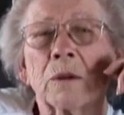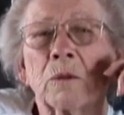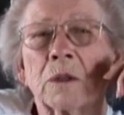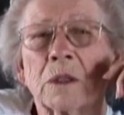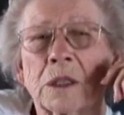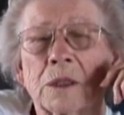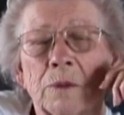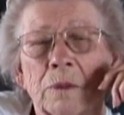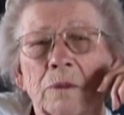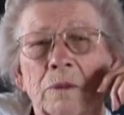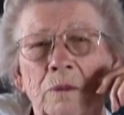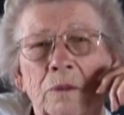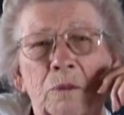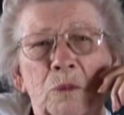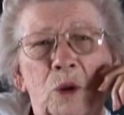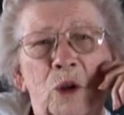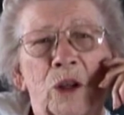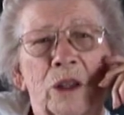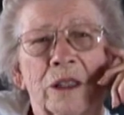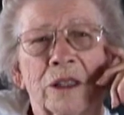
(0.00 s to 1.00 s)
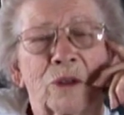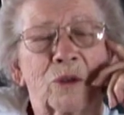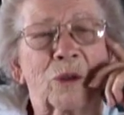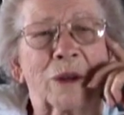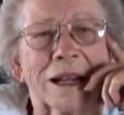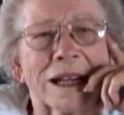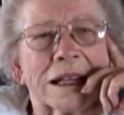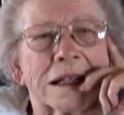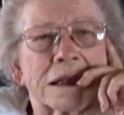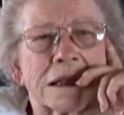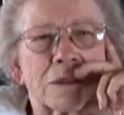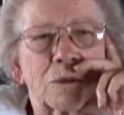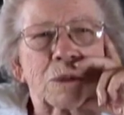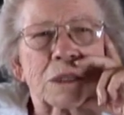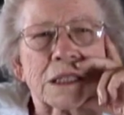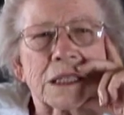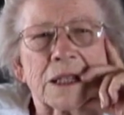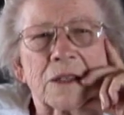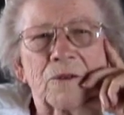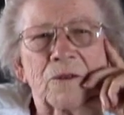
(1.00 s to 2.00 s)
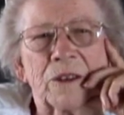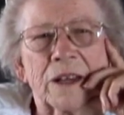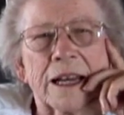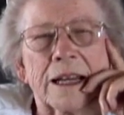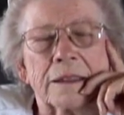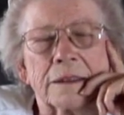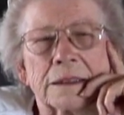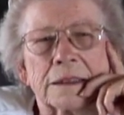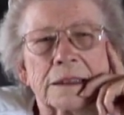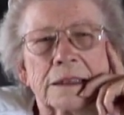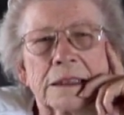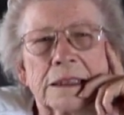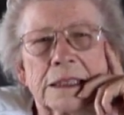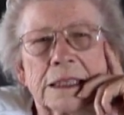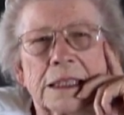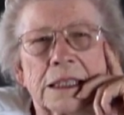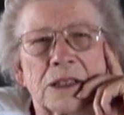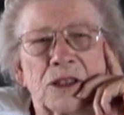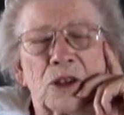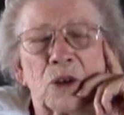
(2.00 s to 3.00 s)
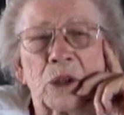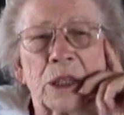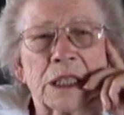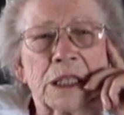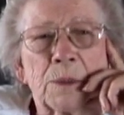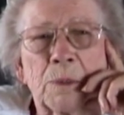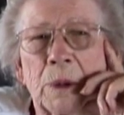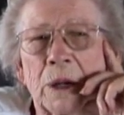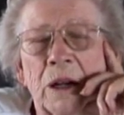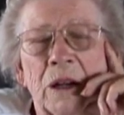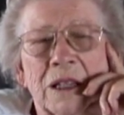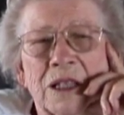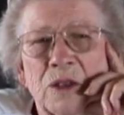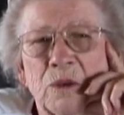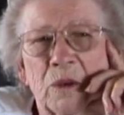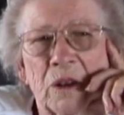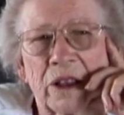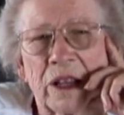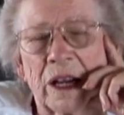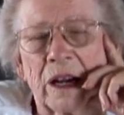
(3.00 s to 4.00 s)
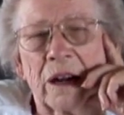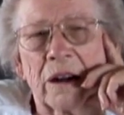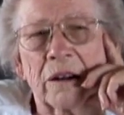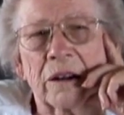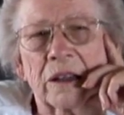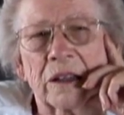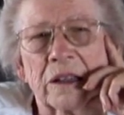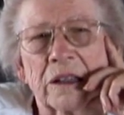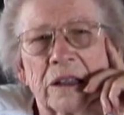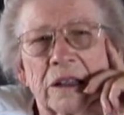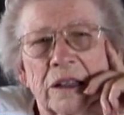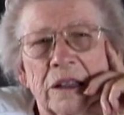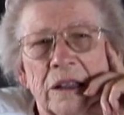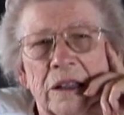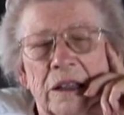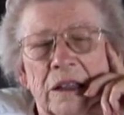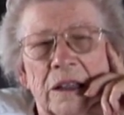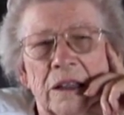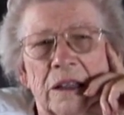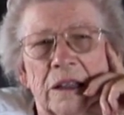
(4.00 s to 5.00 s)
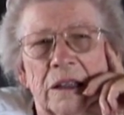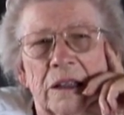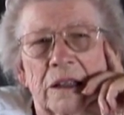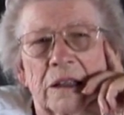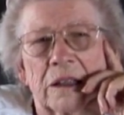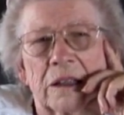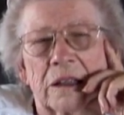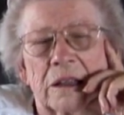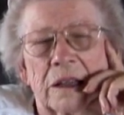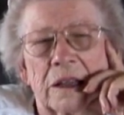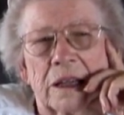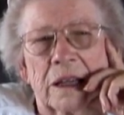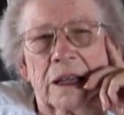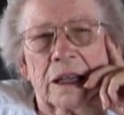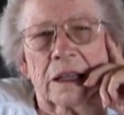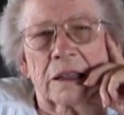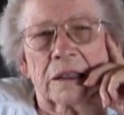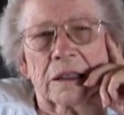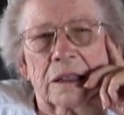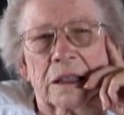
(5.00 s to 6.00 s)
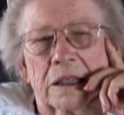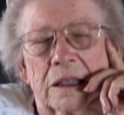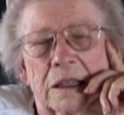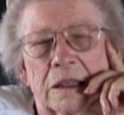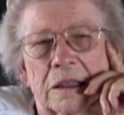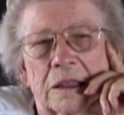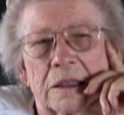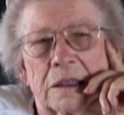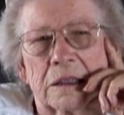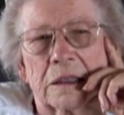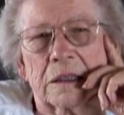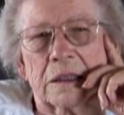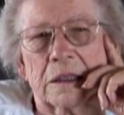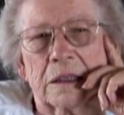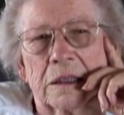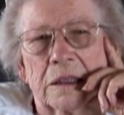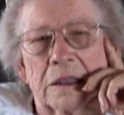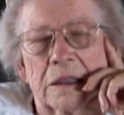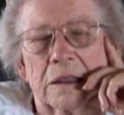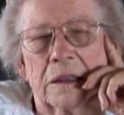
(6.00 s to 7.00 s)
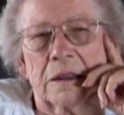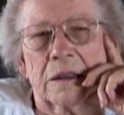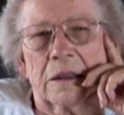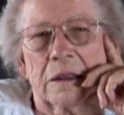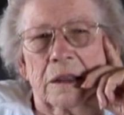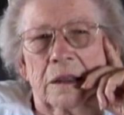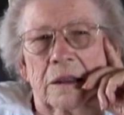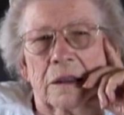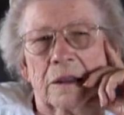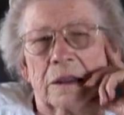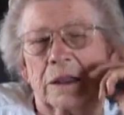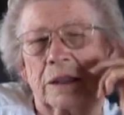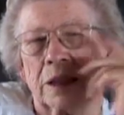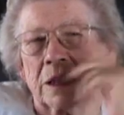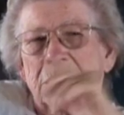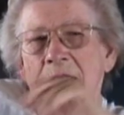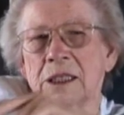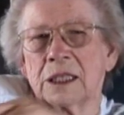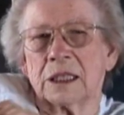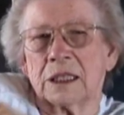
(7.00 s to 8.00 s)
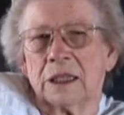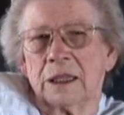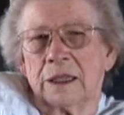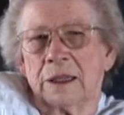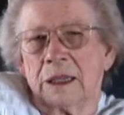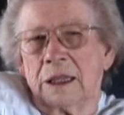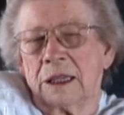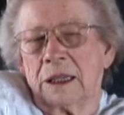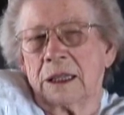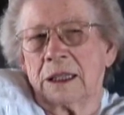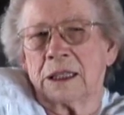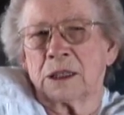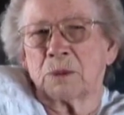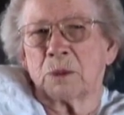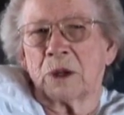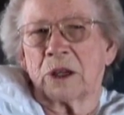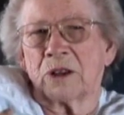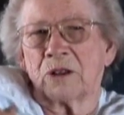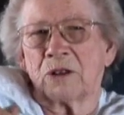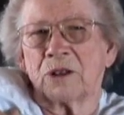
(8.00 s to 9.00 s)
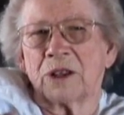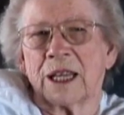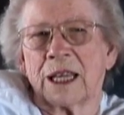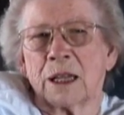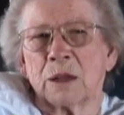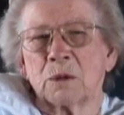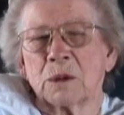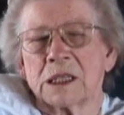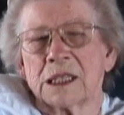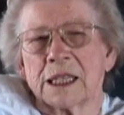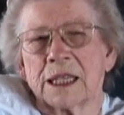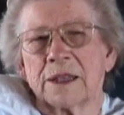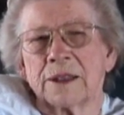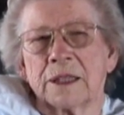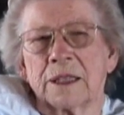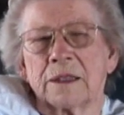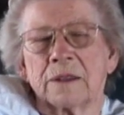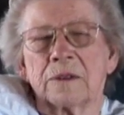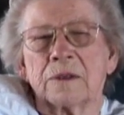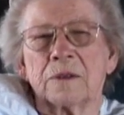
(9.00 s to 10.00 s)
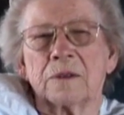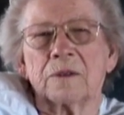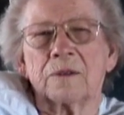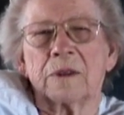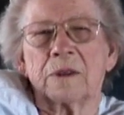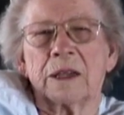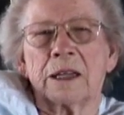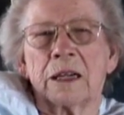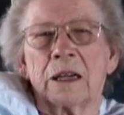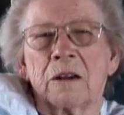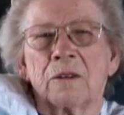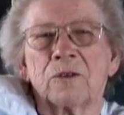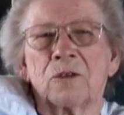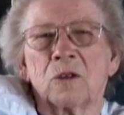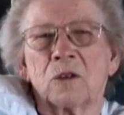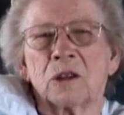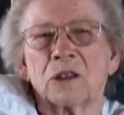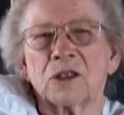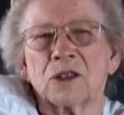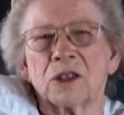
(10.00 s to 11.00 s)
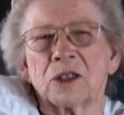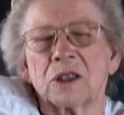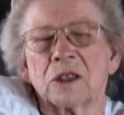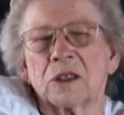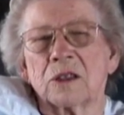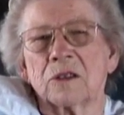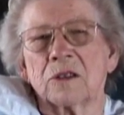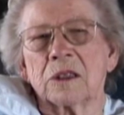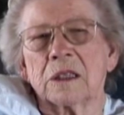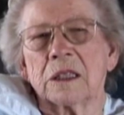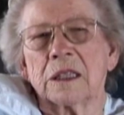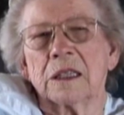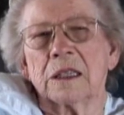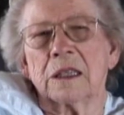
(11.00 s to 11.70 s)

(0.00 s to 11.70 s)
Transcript: he was born and raised was in Fallon. So his parents were there and and uh, his his brother Dale was in the Air Force, and